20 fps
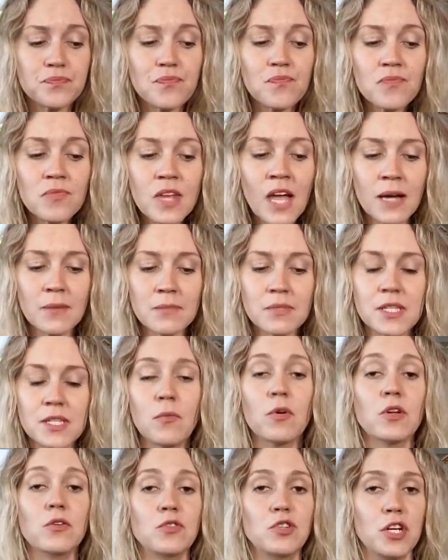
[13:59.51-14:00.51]
I'm someone who
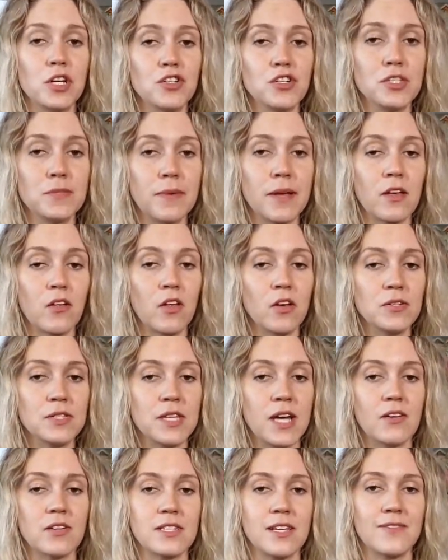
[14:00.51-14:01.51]
changes my clothes out
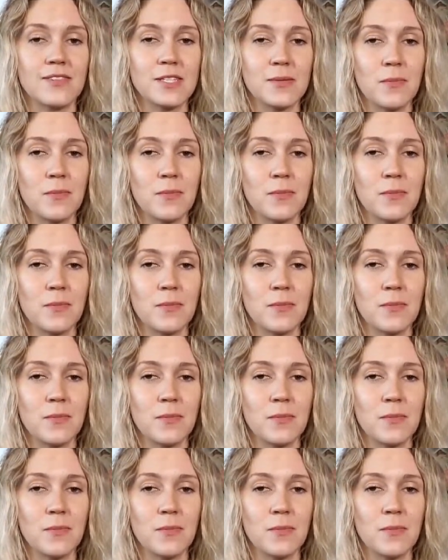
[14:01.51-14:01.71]
because I have a small